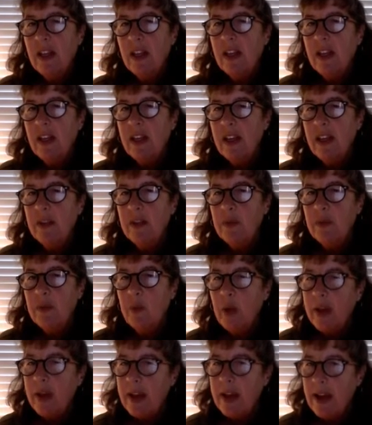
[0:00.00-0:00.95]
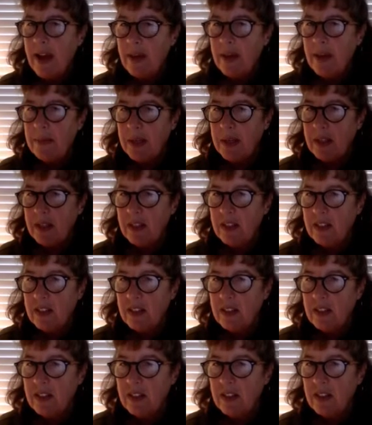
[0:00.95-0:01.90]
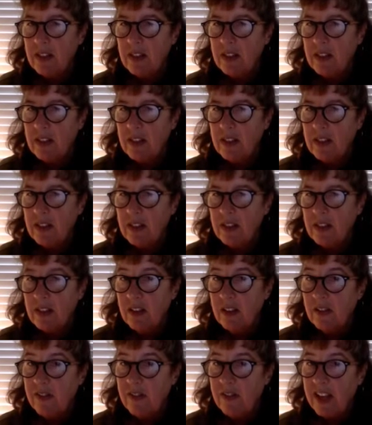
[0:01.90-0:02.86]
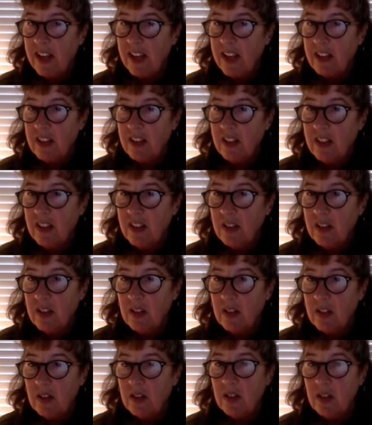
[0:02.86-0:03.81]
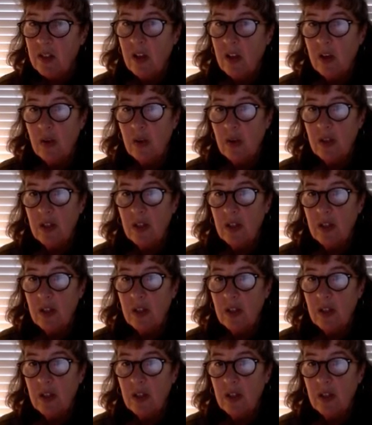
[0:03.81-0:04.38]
And what happened? Is it faster or slower?